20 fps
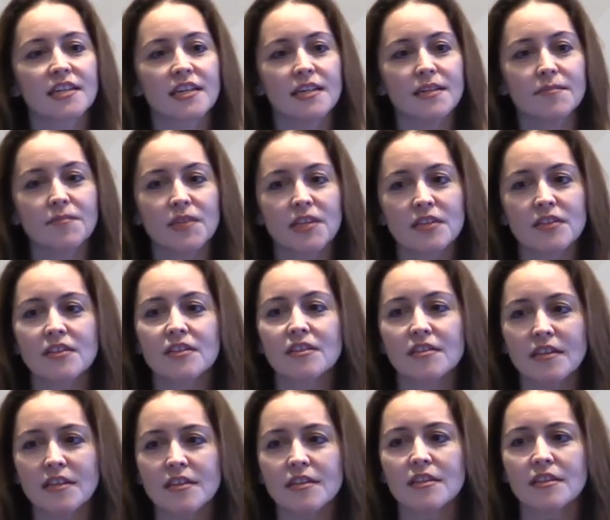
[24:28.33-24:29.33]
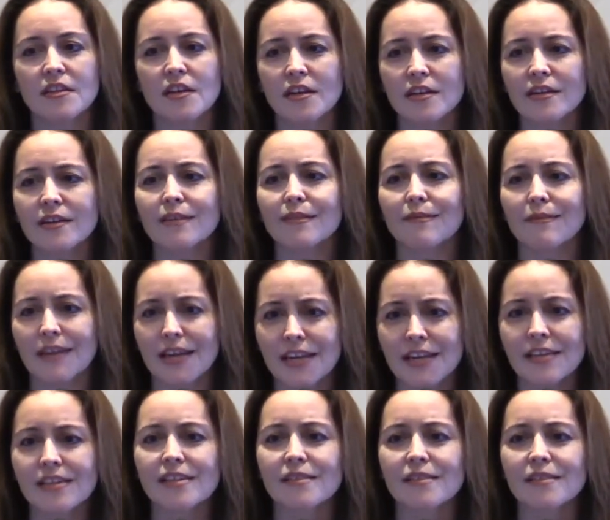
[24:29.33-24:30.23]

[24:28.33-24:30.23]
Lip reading: It's not a great